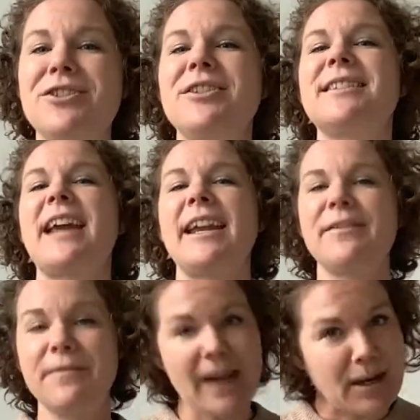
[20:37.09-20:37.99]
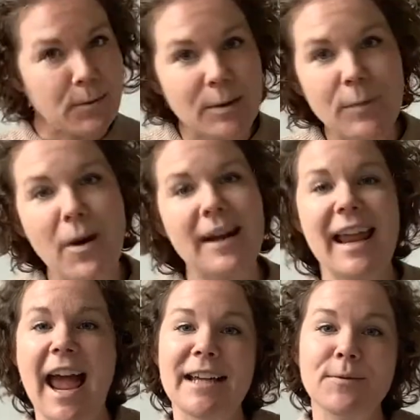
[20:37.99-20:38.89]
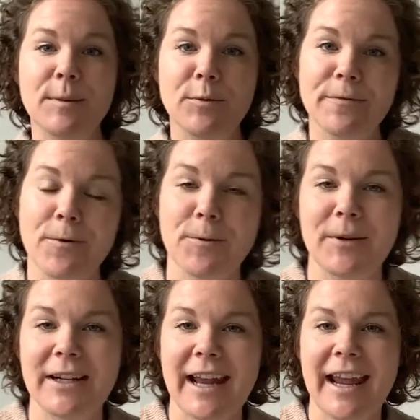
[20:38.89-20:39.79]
just kind of find what we want as we move forward.